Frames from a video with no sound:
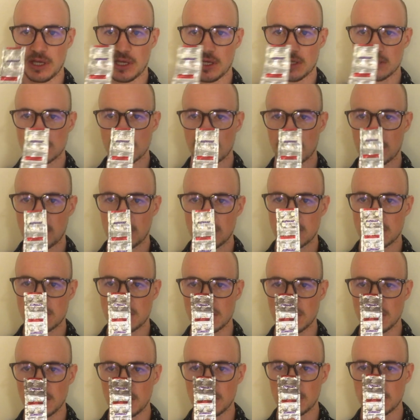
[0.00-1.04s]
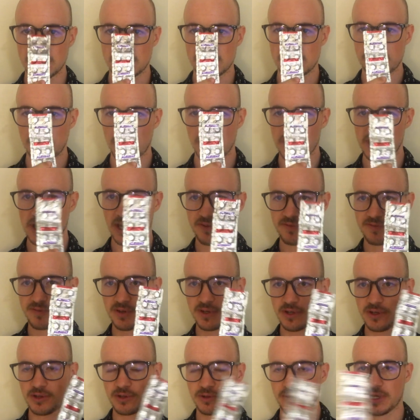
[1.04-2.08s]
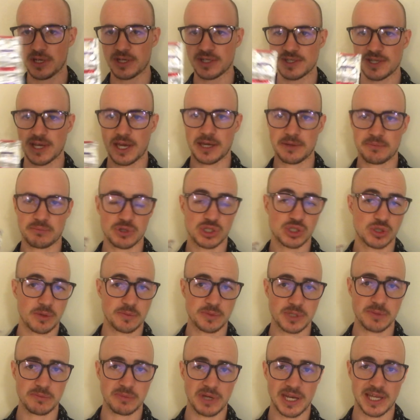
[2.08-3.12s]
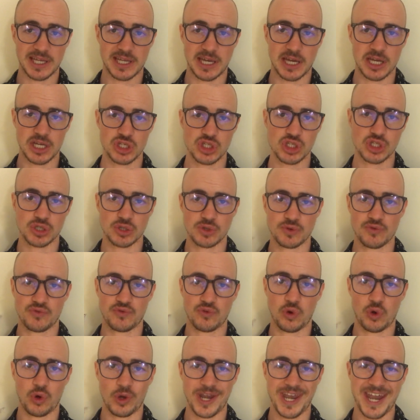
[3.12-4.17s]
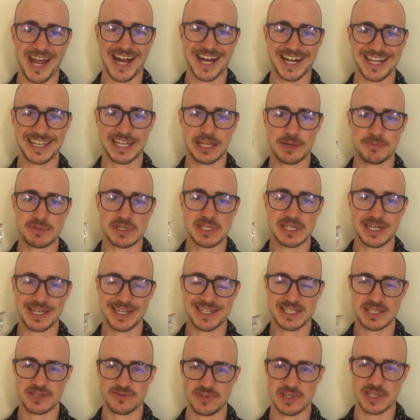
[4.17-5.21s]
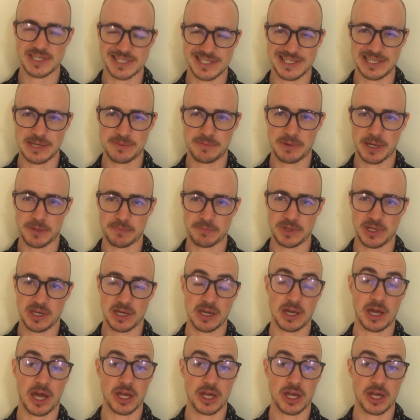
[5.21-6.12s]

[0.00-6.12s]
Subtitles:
So this is Modafinil. It is a prescription medication for narcolepsy and severe sleep apnea.